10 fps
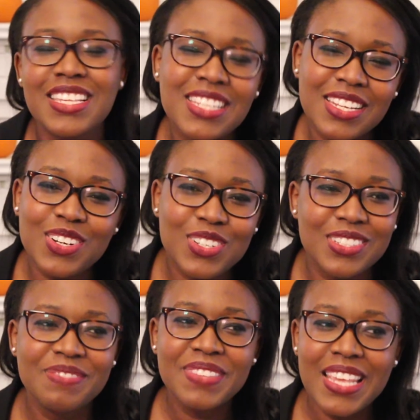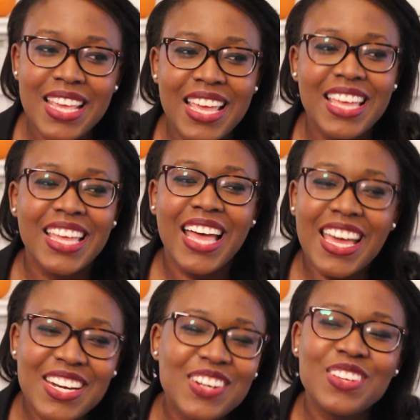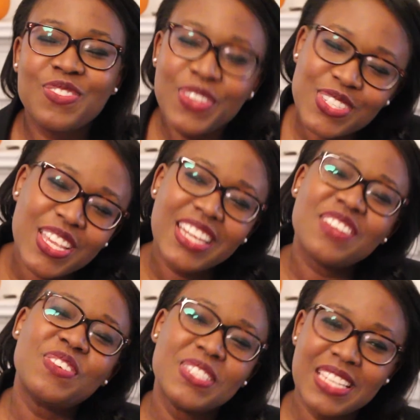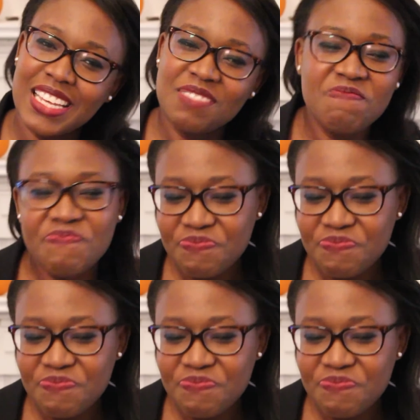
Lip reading: It's a little, I don't know, it feels good.